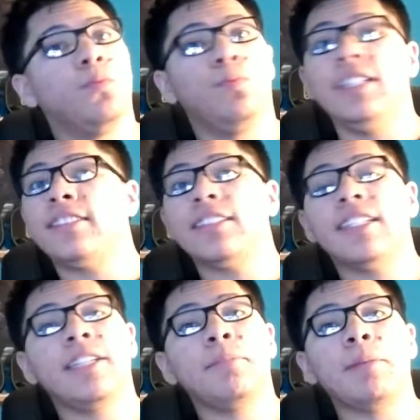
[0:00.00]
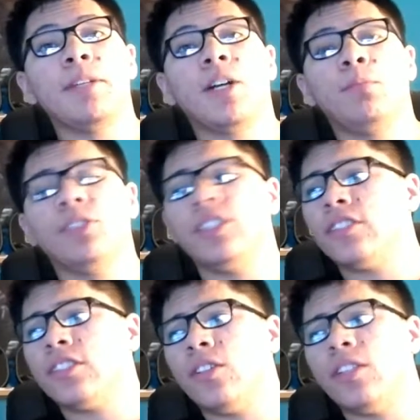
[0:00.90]
recently, maybe a couple
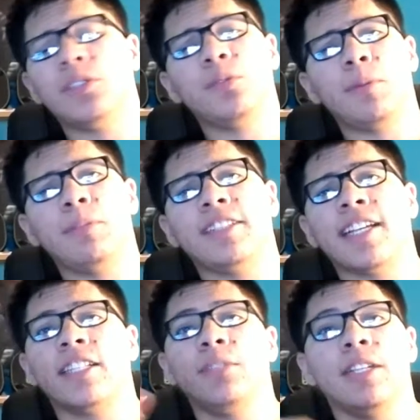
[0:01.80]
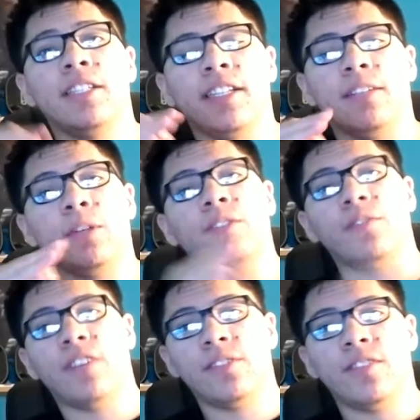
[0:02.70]
years ago, I don't remember exactly when, it went
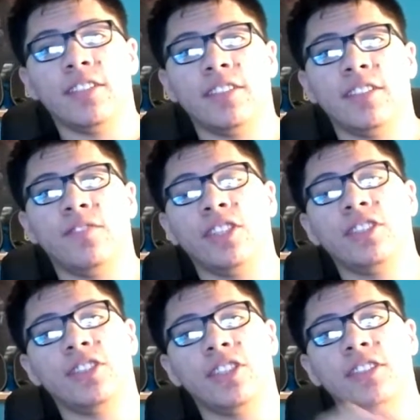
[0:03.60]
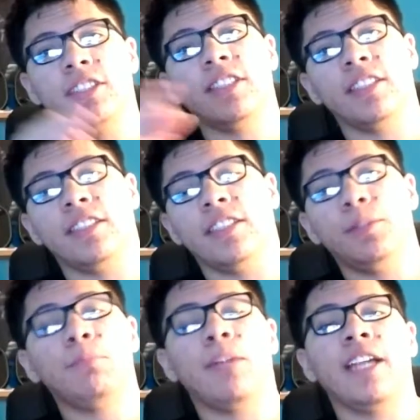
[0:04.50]
from Final Fantasy Versus 13 and they
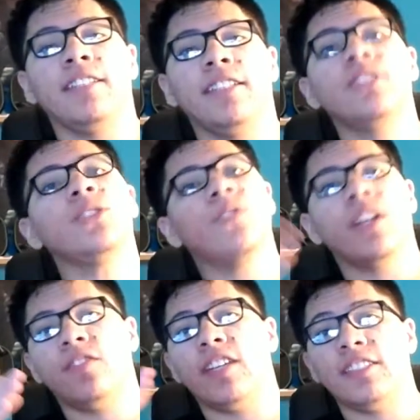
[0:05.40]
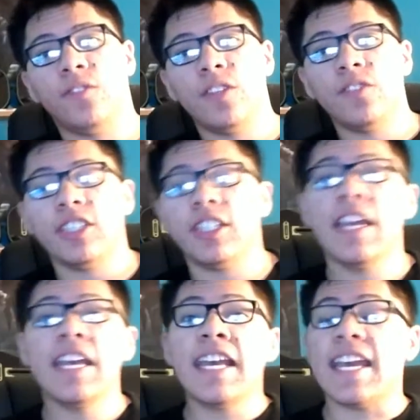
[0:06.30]
rebranded it to Final Fantasy 15.
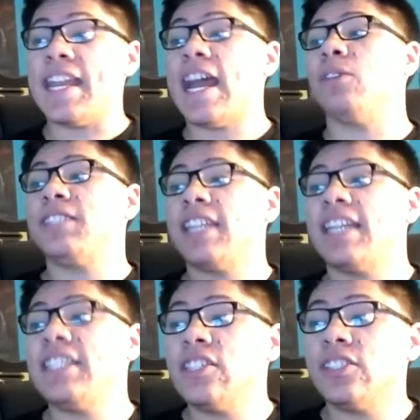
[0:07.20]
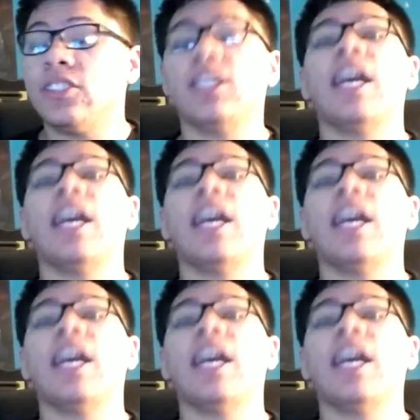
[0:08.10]
And now 10 years